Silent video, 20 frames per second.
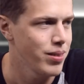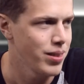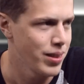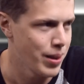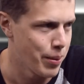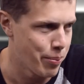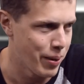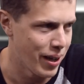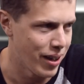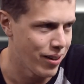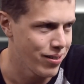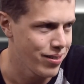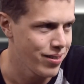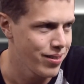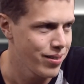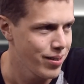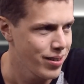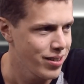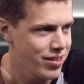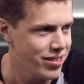The bell.
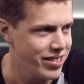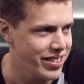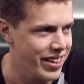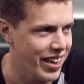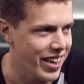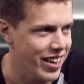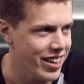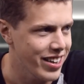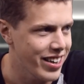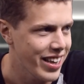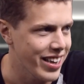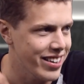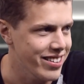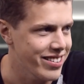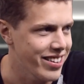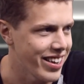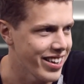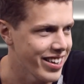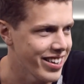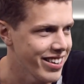Ding a ding
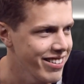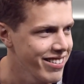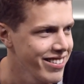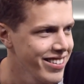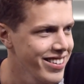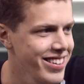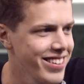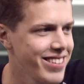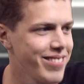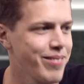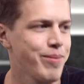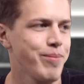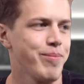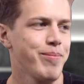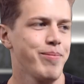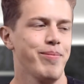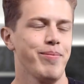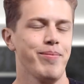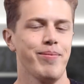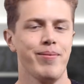
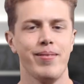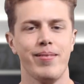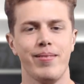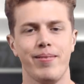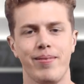ding.